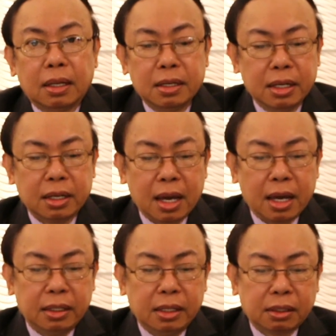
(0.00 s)
The
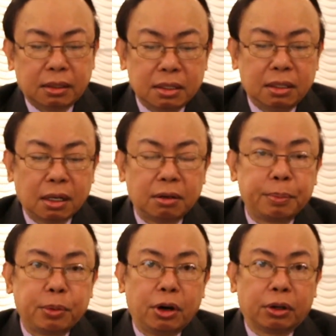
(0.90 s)
year-end statistical
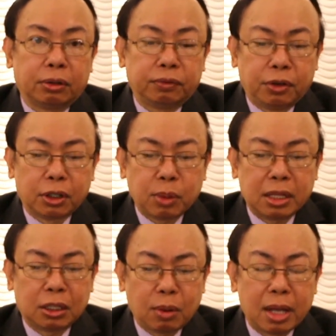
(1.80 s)
report for
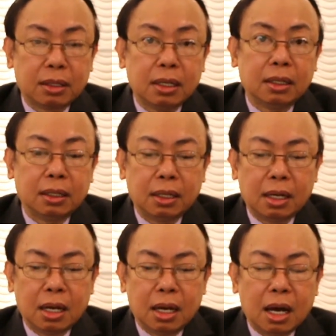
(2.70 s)
2020
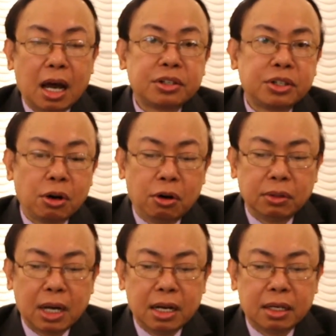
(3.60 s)
has
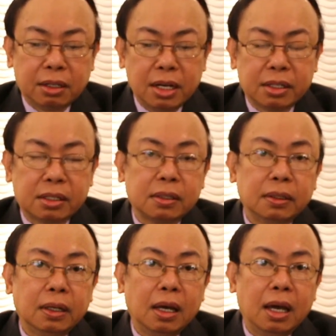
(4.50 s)
shown an increase
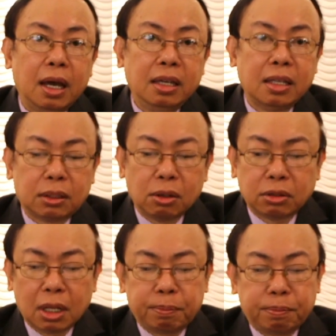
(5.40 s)
in the
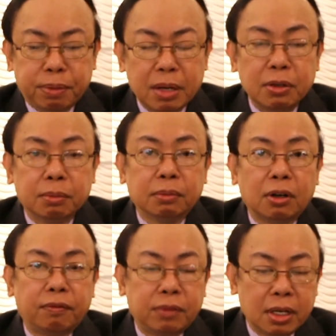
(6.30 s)
total premium
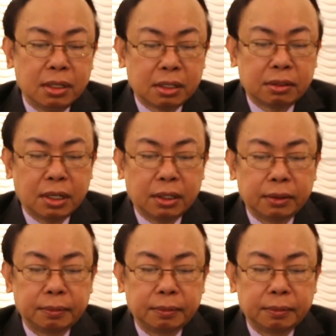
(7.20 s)
of the industry.